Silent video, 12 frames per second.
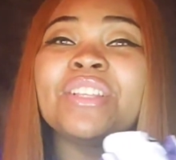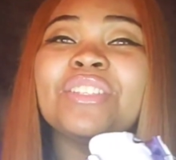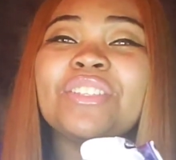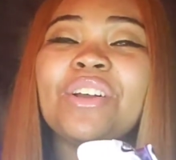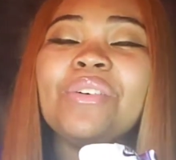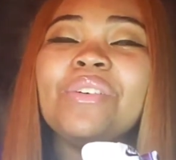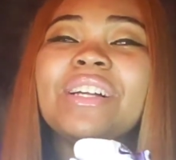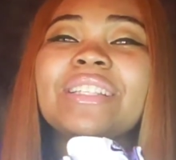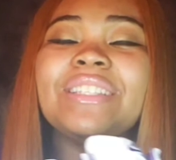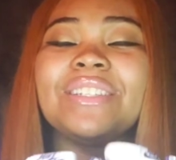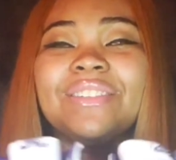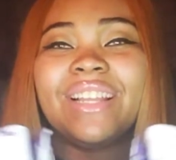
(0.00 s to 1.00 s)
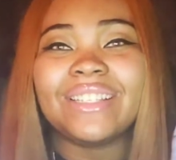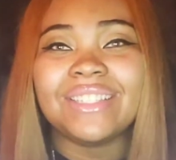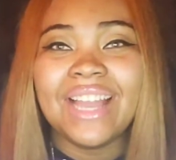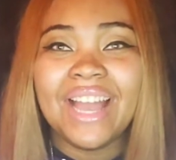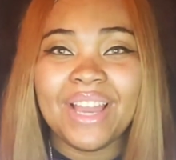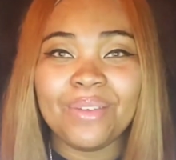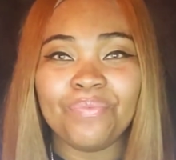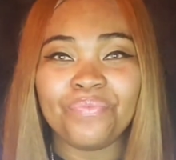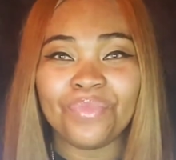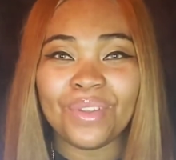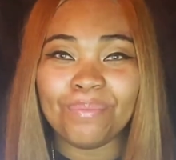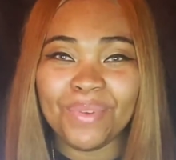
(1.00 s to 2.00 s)
So until next time,
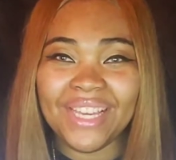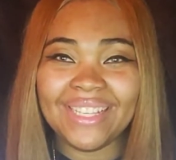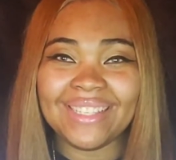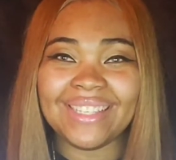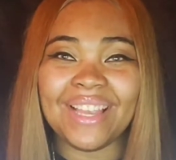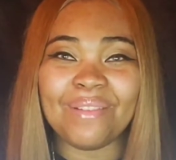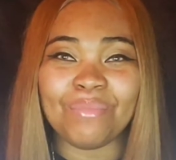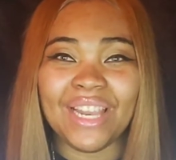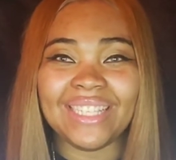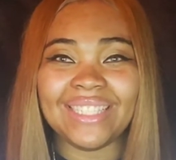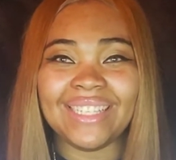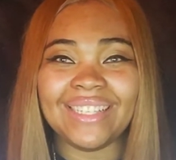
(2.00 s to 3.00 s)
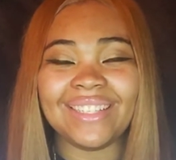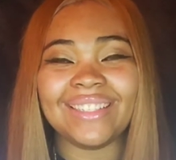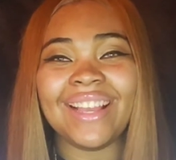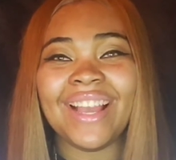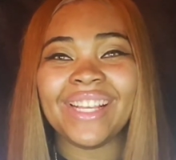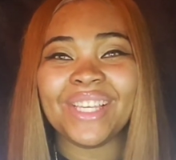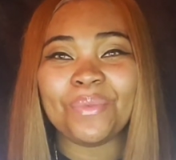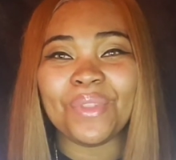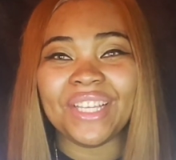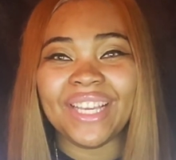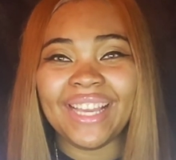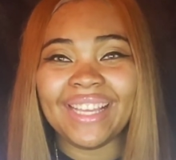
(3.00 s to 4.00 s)
peace and blessings. Keep
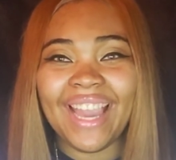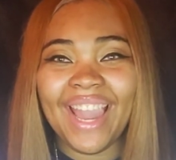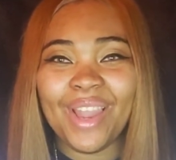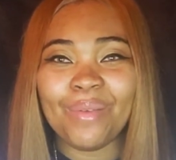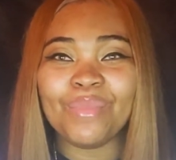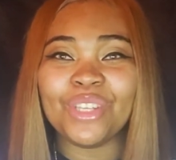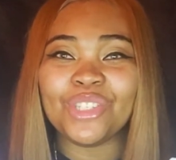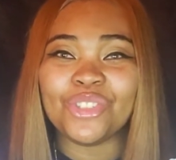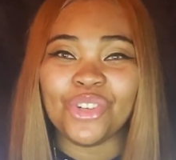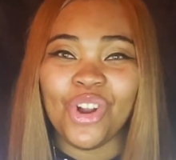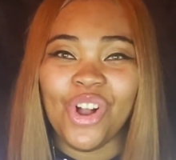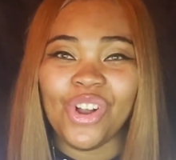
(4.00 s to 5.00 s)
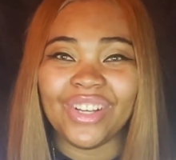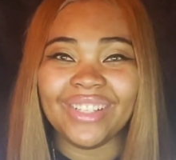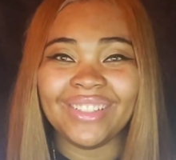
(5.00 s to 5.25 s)
the kick game strong.